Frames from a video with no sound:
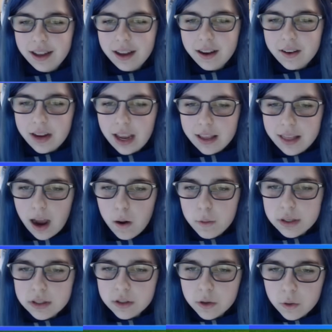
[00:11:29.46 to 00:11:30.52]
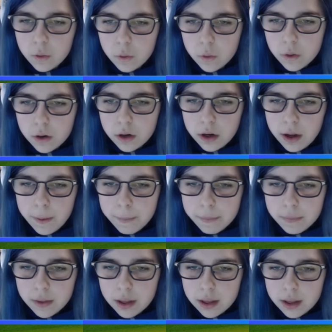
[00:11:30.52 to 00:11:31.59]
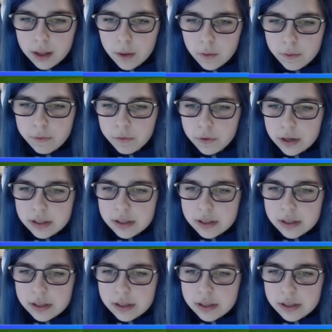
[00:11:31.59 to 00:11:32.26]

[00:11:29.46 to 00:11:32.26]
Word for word: Okay, that was cool. We'll freeze it.